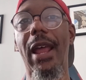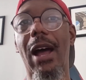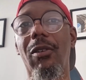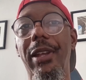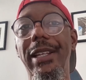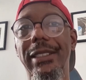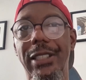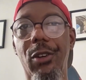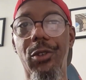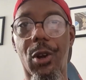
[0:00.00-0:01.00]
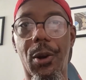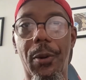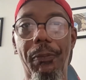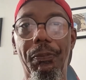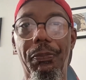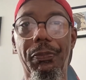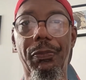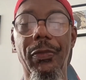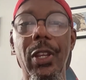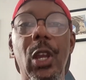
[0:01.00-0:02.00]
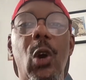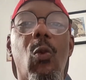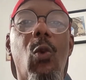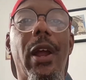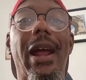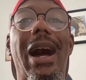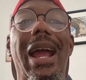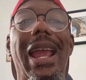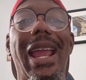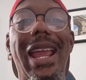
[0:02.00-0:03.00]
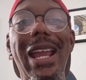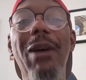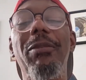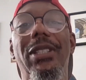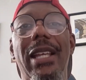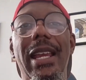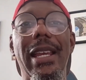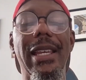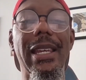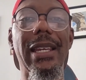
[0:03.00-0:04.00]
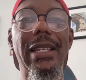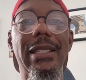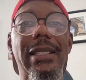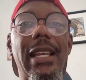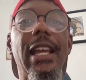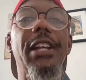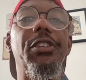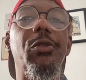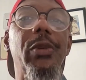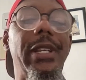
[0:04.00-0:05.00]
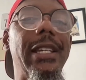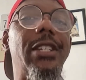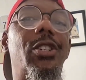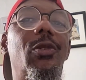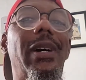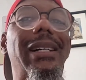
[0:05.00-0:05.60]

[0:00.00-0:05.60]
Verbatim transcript: out and sell your home. What I am saying is you need to